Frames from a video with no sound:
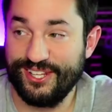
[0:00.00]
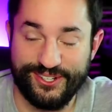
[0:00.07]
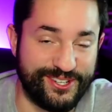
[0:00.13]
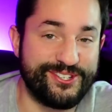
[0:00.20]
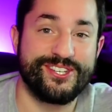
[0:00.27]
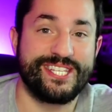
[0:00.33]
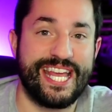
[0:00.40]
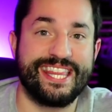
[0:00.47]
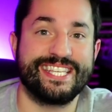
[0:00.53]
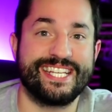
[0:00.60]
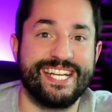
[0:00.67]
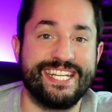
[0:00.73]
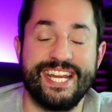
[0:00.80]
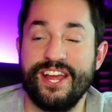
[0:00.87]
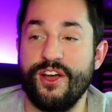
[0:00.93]
I literally just had
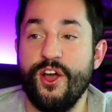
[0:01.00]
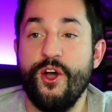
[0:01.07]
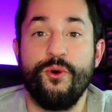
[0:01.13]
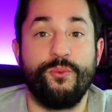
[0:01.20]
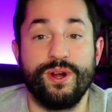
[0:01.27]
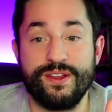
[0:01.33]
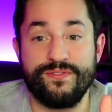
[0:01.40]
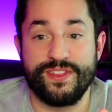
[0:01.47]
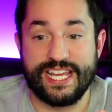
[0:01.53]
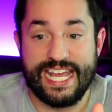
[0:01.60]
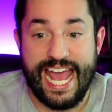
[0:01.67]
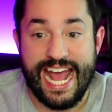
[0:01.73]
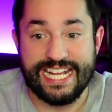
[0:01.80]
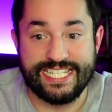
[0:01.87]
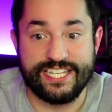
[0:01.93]
this idea. What if the
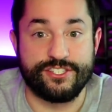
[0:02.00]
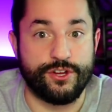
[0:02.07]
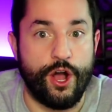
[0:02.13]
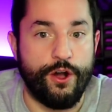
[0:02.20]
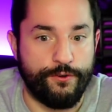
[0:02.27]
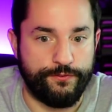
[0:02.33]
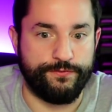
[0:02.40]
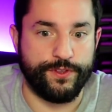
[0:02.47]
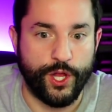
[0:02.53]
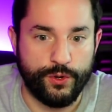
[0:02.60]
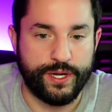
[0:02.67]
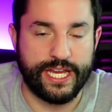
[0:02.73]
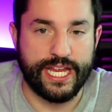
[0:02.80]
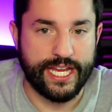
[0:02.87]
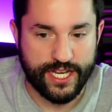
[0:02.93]
caskets are all
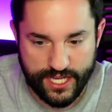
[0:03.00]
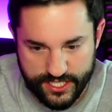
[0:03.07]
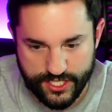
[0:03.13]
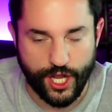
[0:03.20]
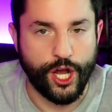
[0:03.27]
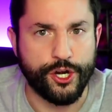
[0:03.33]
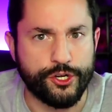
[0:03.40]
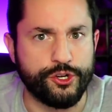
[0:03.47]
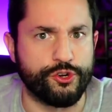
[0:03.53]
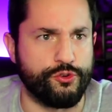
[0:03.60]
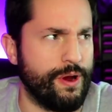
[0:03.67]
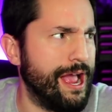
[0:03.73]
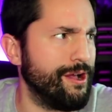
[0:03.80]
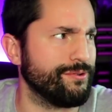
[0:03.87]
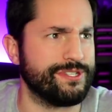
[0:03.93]
floating in this
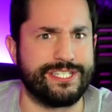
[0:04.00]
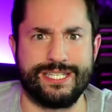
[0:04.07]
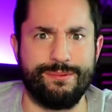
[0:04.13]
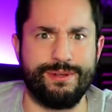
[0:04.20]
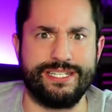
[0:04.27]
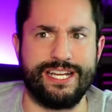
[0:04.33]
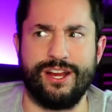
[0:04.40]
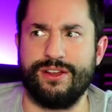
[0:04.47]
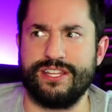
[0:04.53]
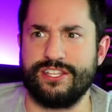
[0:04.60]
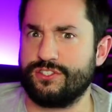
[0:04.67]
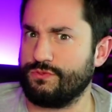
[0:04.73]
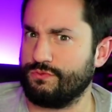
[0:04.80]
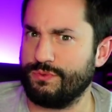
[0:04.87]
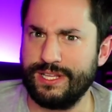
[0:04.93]
underground cemetery
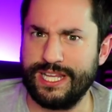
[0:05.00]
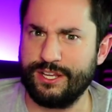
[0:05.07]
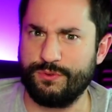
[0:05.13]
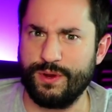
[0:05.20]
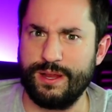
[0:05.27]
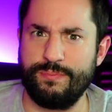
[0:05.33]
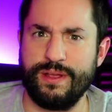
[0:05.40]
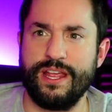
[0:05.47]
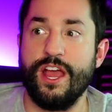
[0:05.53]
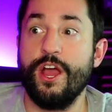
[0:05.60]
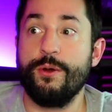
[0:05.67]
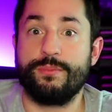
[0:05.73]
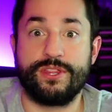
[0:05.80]
that's really creepy,